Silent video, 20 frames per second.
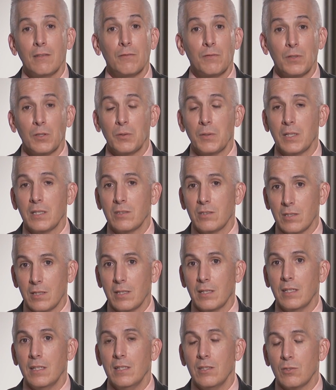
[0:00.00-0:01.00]

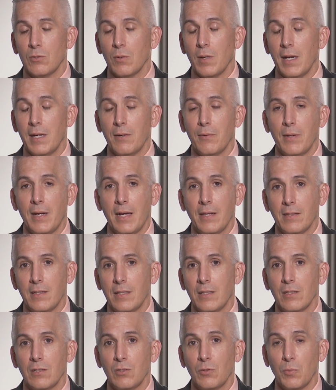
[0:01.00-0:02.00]
influenza is right around
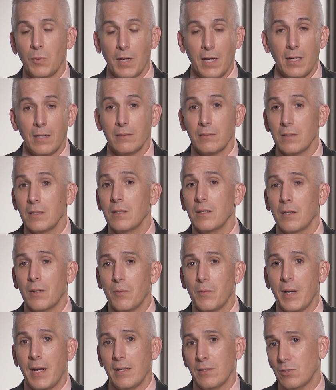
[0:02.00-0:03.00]
there as well,
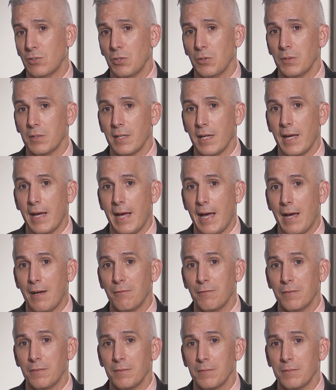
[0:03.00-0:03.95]
around 2.5.